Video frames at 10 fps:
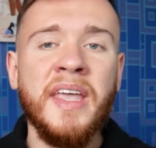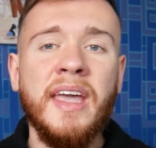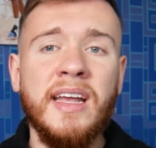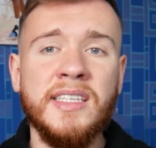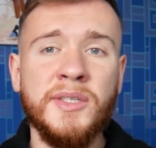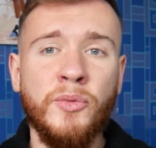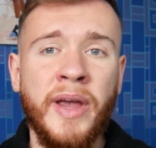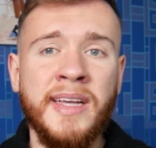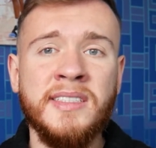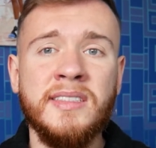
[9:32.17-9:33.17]
it has
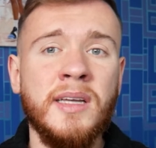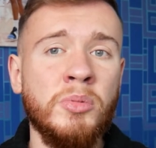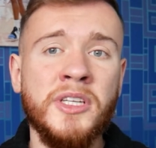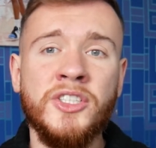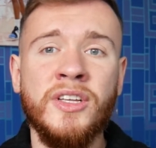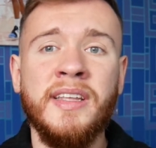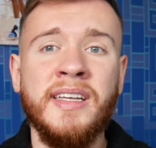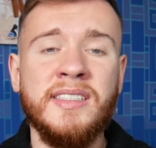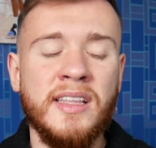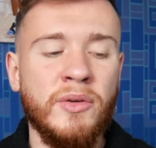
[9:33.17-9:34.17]
erased double-digit
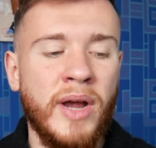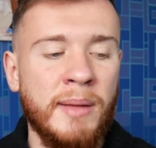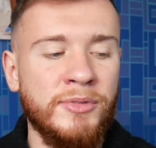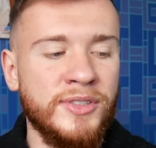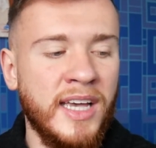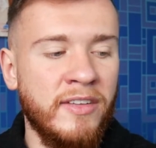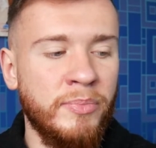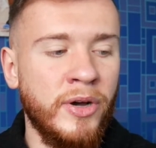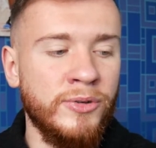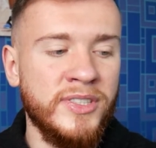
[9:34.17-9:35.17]
leads that the Raptors
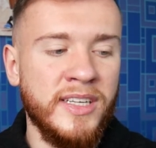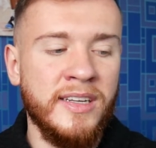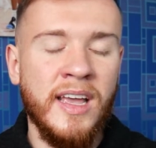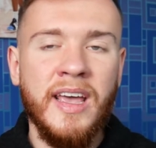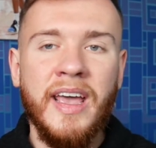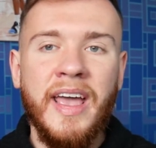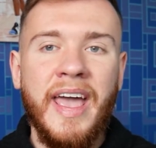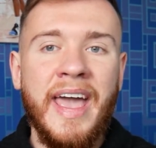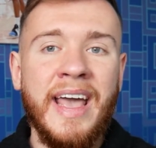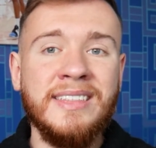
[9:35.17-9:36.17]
have posted,
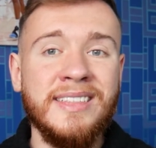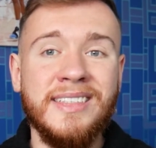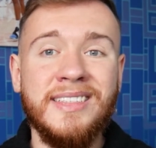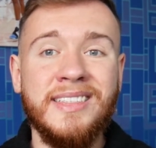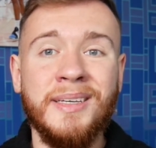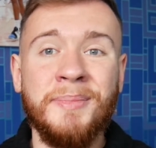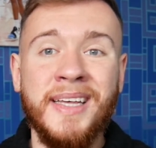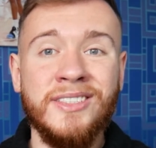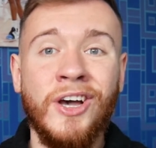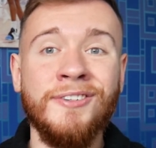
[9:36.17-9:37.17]
and this is
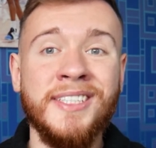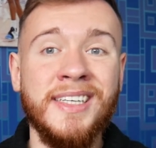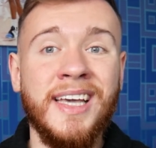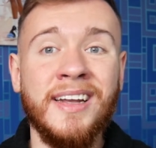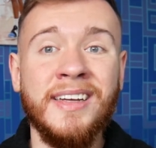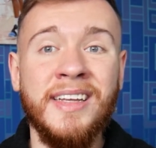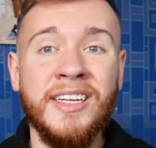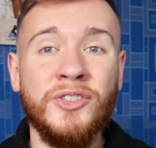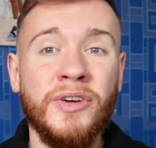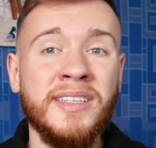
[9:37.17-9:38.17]
something that's obviously gonna need
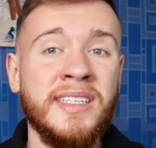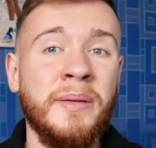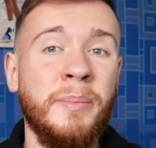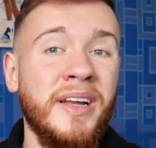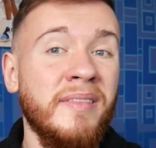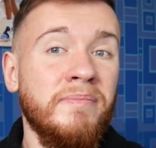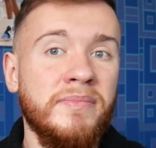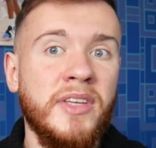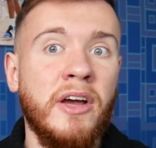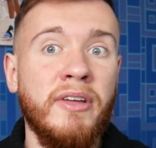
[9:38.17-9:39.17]
addressing, but
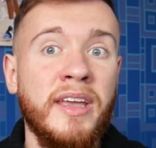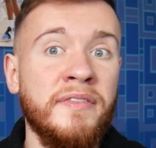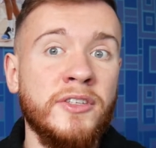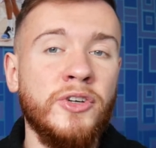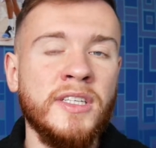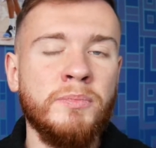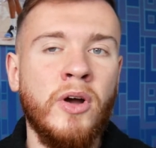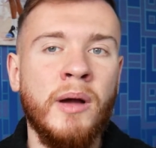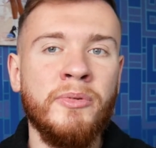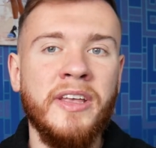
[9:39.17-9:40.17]
if addressed
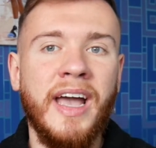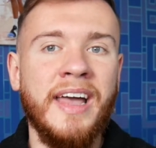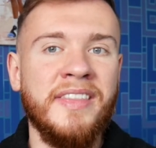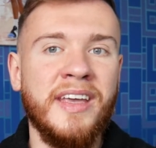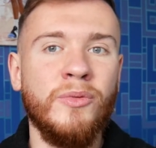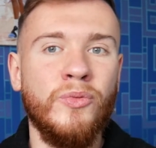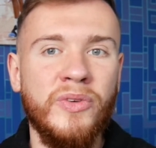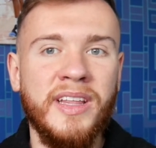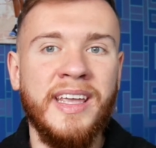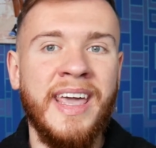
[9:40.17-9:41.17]
properly, I think it
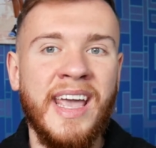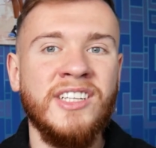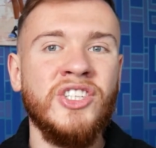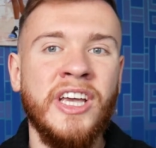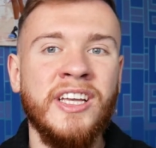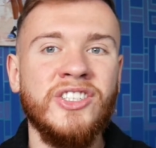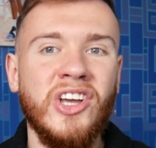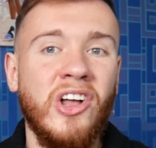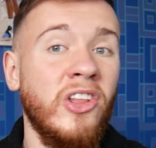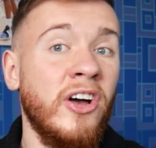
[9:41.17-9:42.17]
really can change
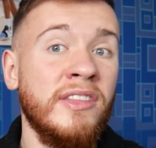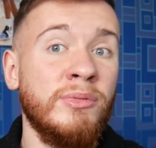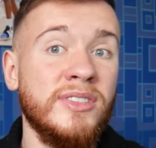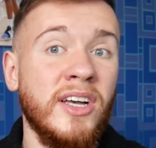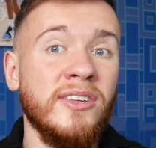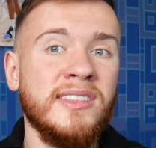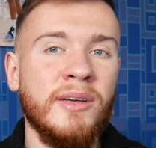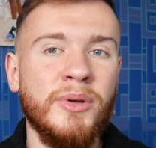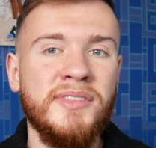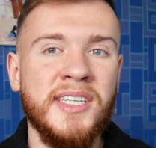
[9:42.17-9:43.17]
a lot of the results
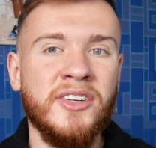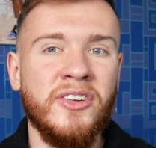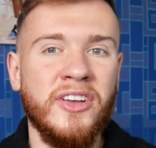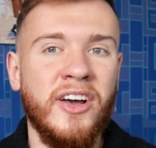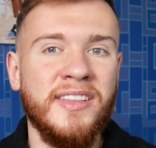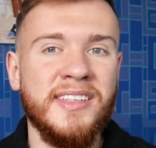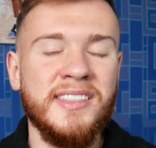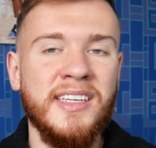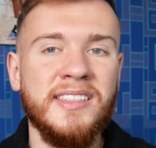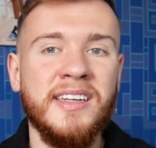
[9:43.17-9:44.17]
that we've seen early on this
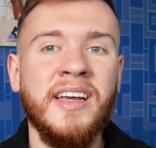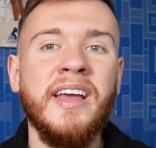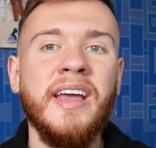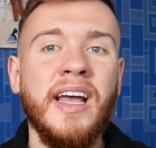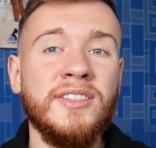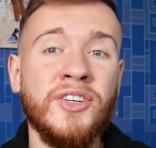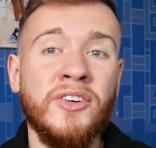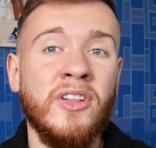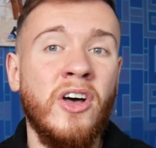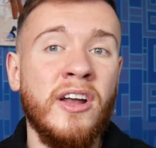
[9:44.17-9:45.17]
season and
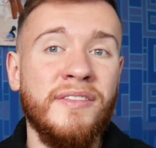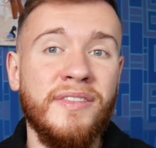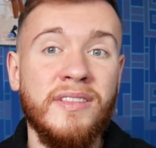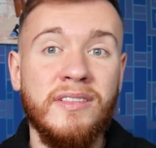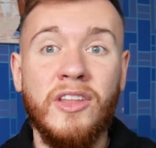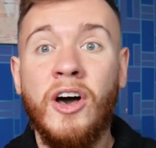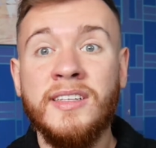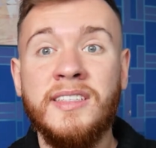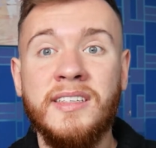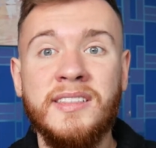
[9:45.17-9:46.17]
turn a lot of
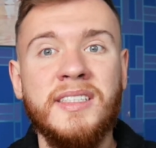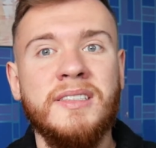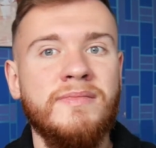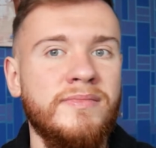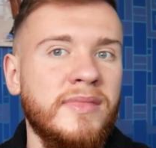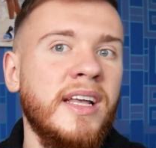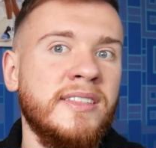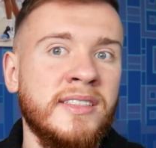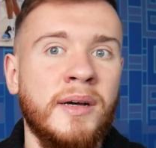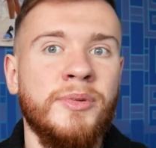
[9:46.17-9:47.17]
losses
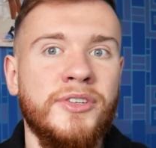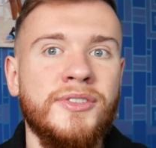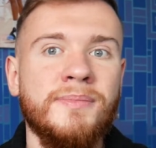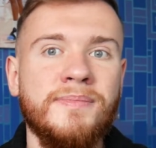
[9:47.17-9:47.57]
into W's.